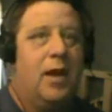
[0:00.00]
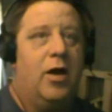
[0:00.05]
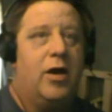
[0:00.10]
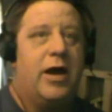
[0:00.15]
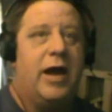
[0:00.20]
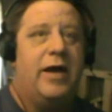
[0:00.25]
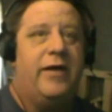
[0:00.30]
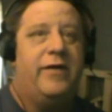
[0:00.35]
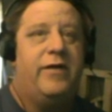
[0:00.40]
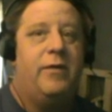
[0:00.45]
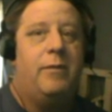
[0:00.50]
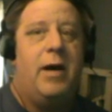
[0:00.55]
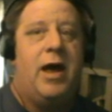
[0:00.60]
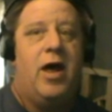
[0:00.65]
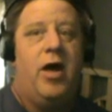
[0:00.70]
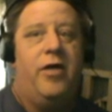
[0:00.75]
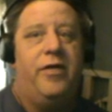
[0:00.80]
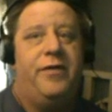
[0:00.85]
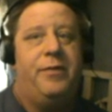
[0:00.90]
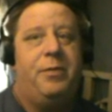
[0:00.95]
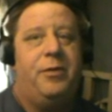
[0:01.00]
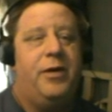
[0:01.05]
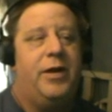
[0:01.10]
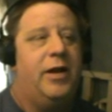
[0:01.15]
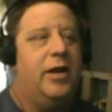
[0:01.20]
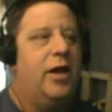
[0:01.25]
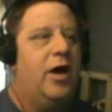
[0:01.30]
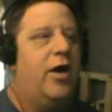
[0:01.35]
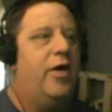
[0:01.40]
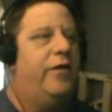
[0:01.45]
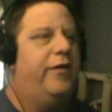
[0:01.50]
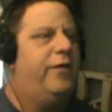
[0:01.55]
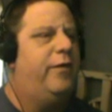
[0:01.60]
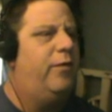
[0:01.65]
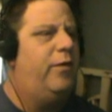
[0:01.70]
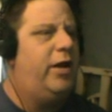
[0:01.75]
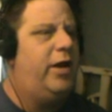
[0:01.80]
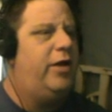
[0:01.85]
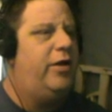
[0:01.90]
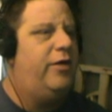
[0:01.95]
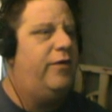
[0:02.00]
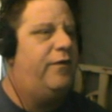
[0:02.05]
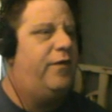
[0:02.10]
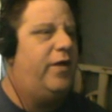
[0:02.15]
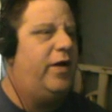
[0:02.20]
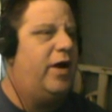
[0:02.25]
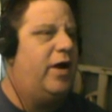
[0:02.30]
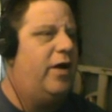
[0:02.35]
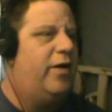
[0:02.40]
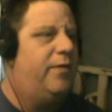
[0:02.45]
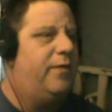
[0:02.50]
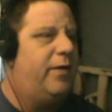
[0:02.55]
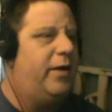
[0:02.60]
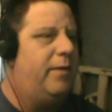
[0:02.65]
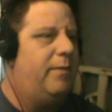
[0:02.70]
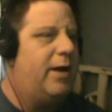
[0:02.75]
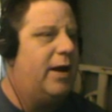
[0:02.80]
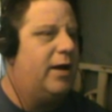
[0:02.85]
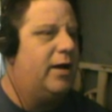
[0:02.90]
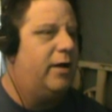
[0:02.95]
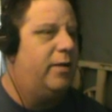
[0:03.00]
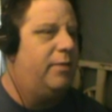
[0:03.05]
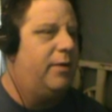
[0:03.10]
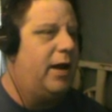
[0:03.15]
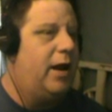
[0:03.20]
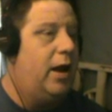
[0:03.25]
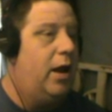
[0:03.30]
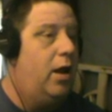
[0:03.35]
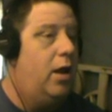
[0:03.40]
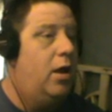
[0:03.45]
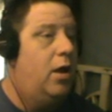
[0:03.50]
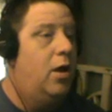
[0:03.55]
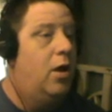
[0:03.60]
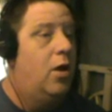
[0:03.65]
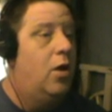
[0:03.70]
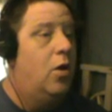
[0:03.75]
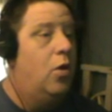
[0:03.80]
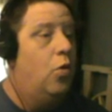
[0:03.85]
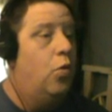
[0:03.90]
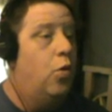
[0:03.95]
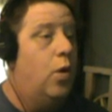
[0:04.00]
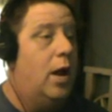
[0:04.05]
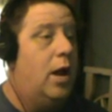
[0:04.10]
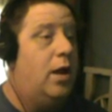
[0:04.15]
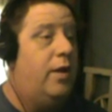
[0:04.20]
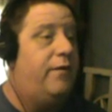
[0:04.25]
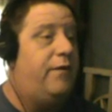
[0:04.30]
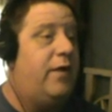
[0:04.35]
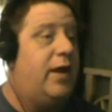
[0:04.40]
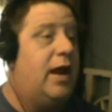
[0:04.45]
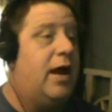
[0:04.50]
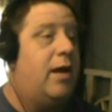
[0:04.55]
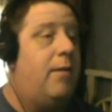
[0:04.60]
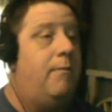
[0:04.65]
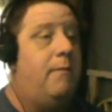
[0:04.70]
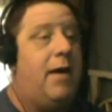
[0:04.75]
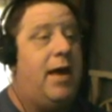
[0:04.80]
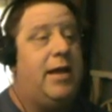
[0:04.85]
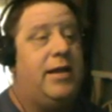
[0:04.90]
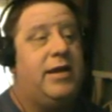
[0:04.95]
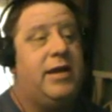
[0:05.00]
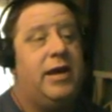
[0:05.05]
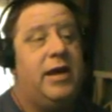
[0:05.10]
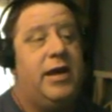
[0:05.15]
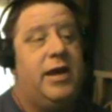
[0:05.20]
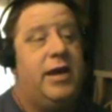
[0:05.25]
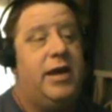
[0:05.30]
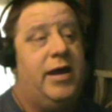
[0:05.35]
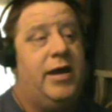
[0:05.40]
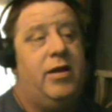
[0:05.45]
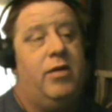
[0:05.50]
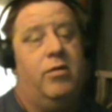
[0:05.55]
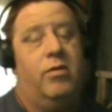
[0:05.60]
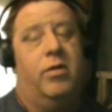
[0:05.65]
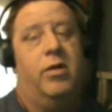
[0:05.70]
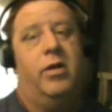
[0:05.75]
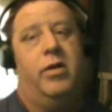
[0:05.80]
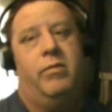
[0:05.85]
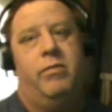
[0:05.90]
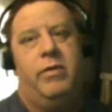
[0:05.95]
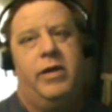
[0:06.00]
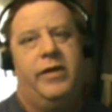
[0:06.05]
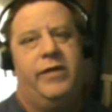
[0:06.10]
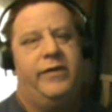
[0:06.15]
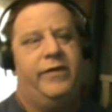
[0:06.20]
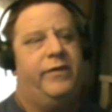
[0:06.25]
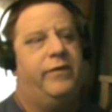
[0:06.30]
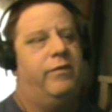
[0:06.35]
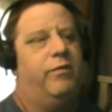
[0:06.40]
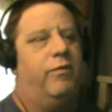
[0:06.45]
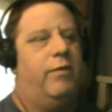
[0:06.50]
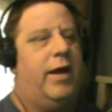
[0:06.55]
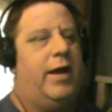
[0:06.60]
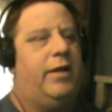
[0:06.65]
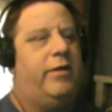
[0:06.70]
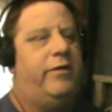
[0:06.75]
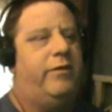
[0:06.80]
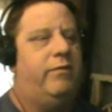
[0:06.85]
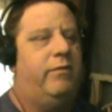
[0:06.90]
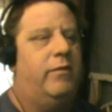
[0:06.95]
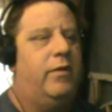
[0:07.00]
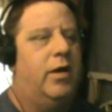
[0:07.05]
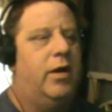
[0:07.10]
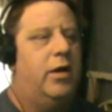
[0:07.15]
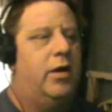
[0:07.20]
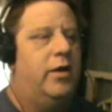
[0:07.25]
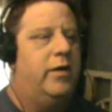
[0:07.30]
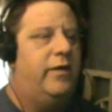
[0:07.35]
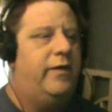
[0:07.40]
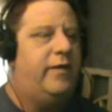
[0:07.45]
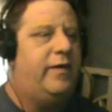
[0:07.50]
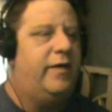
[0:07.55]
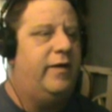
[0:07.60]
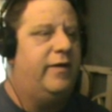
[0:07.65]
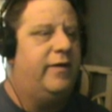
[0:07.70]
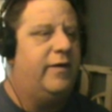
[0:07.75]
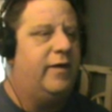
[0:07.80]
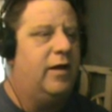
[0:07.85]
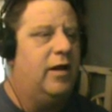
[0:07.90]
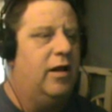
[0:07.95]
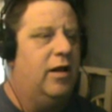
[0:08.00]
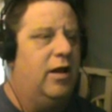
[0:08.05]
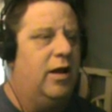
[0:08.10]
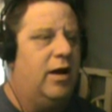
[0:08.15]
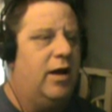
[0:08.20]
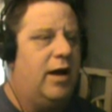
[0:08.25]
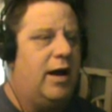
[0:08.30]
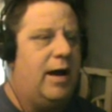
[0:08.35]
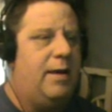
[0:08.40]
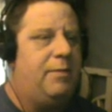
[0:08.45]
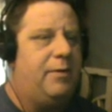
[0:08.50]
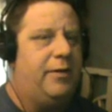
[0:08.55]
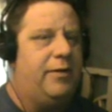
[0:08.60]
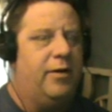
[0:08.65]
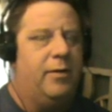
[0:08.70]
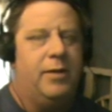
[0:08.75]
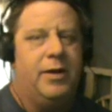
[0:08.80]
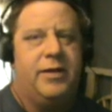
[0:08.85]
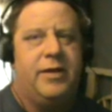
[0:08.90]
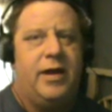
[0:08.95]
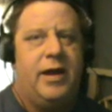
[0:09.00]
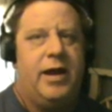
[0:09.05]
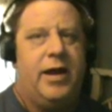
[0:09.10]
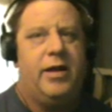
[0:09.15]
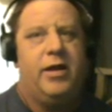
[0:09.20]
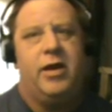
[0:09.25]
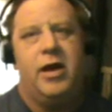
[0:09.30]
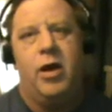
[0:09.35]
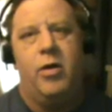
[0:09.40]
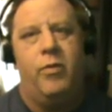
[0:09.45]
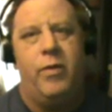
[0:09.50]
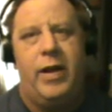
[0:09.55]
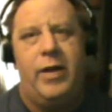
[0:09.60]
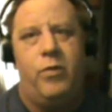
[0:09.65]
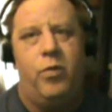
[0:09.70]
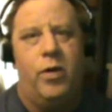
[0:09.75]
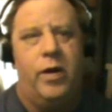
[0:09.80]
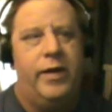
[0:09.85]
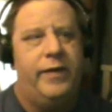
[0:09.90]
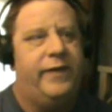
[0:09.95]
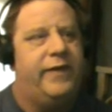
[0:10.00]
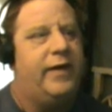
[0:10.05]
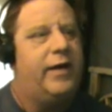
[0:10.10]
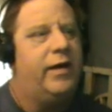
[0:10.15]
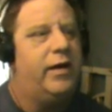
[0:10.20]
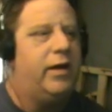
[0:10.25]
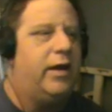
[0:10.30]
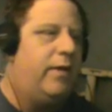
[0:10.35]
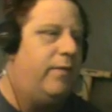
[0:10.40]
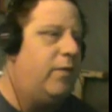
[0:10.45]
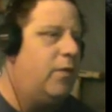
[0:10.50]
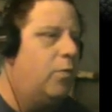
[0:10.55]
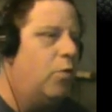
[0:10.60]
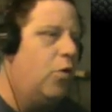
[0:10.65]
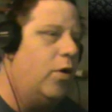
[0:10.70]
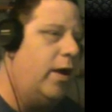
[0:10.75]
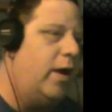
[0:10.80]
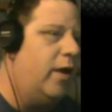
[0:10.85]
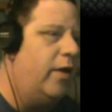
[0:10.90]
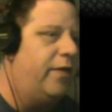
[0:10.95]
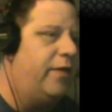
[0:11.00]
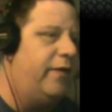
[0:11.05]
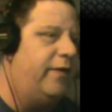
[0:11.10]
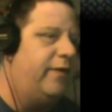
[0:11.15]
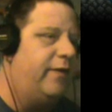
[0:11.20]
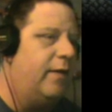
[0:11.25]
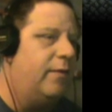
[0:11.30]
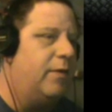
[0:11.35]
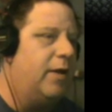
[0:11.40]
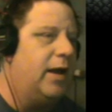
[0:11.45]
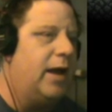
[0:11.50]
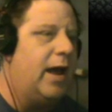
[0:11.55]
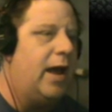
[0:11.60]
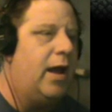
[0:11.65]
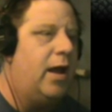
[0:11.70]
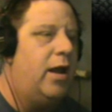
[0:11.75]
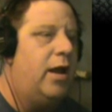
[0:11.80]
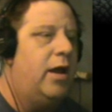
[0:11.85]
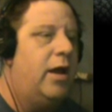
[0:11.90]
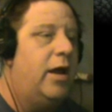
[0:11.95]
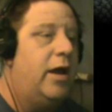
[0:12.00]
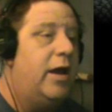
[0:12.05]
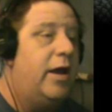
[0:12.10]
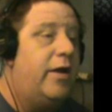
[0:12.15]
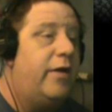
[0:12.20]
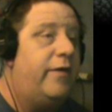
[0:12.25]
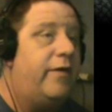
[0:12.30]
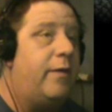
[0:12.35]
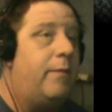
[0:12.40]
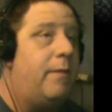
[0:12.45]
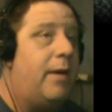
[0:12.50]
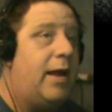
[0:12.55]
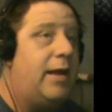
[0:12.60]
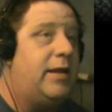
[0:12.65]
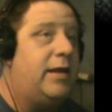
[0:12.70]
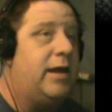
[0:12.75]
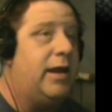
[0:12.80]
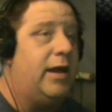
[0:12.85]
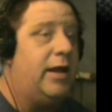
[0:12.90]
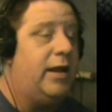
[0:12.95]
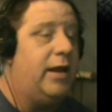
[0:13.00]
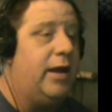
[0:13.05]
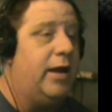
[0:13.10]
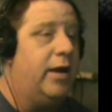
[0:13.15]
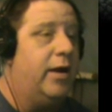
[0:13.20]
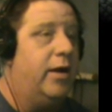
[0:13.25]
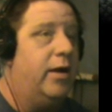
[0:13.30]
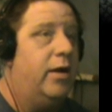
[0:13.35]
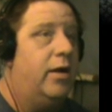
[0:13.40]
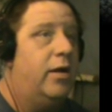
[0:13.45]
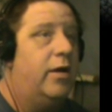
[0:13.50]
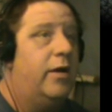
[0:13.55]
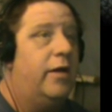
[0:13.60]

Okay, so my health's pretty low. So what do you do for your health when you're back on the planet? Well, if you got a med kit or it's red, see this little hypodermic thing? You got red ones that give you more health and stuff like that. Here's a med kit here.